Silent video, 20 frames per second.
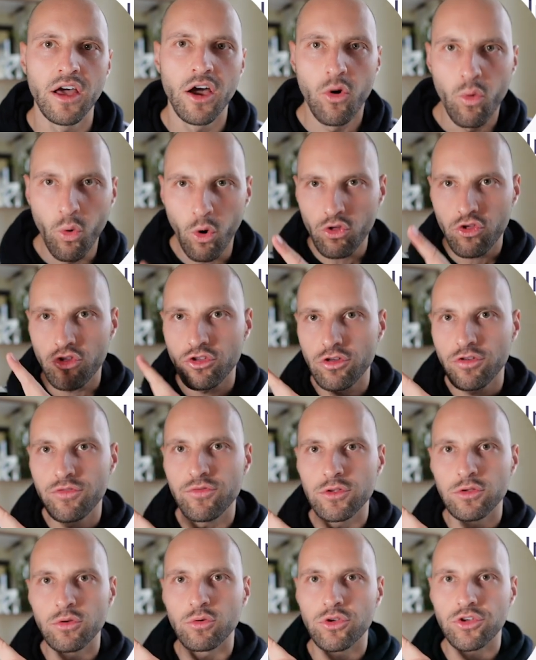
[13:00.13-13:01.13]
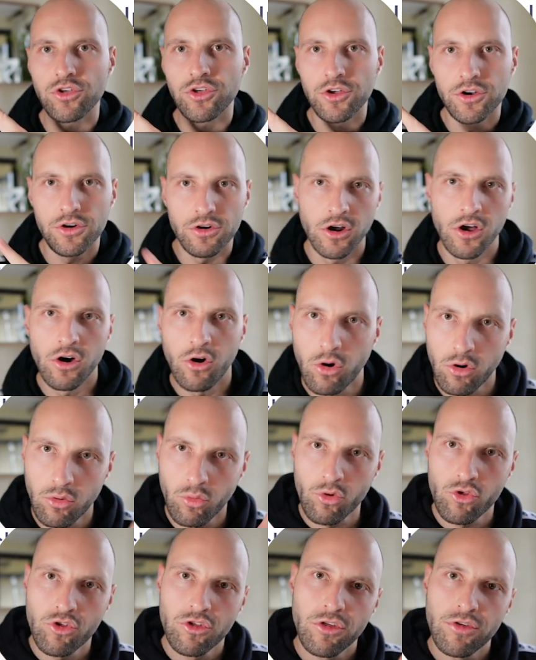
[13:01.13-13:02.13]
watch this video here or
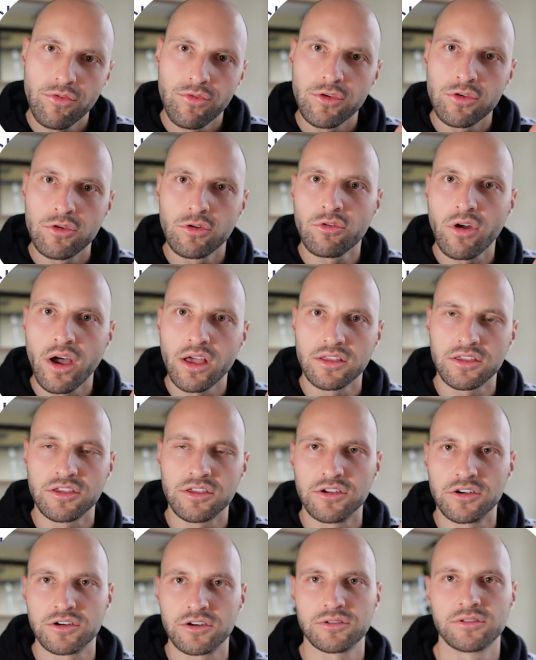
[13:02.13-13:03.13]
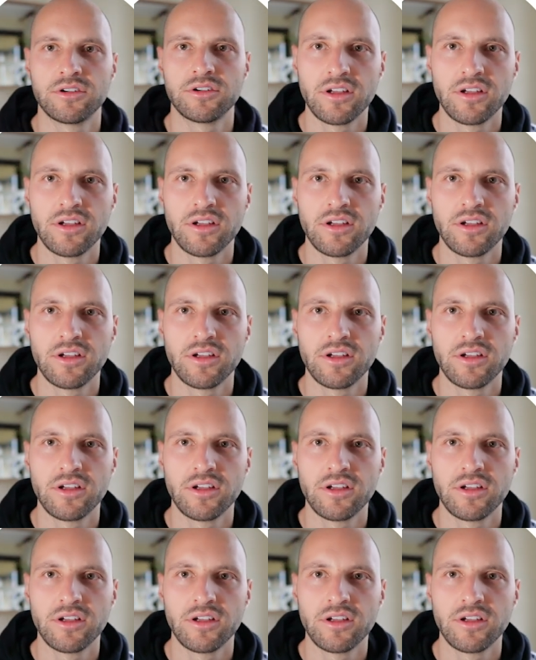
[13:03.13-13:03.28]
watch this video right here.